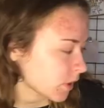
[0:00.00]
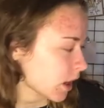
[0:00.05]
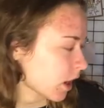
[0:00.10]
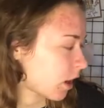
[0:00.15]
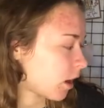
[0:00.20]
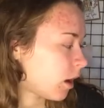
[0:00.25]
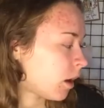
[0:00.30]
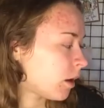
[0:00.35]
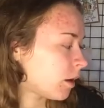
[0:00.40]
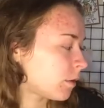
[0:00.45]

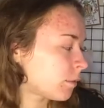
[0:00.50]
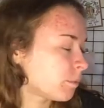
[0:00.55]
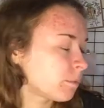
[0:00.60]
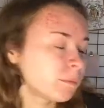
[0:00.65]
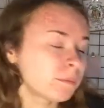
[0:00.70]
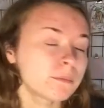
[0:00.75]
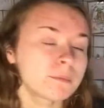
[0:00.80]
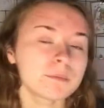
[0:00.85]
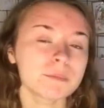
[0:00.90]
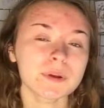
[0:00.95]

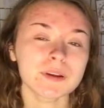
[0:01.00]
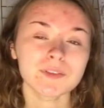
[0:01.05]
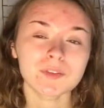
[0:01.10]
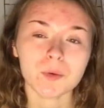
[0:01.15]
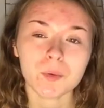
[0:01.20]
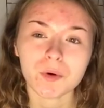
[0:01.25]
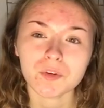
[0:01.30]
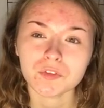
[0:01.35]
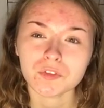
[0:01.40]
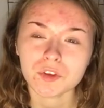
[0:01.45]
But if you
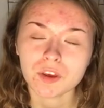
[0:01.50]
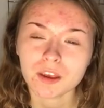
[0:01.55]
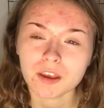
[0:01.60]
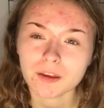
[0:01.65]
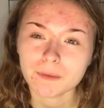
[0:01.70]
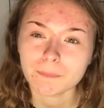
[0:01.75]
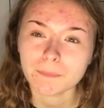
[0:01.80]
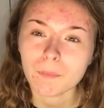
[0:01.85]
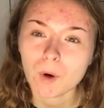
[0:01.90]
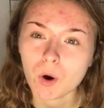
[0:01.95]
want to
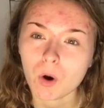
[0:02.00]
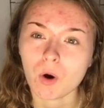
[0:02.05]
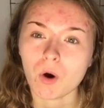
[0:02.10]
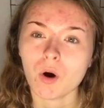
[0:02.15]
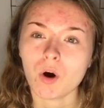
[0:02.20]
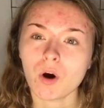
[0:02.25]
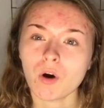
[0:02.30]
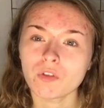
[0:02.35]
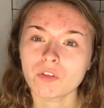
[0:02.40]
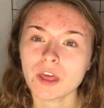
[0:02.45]
hear more,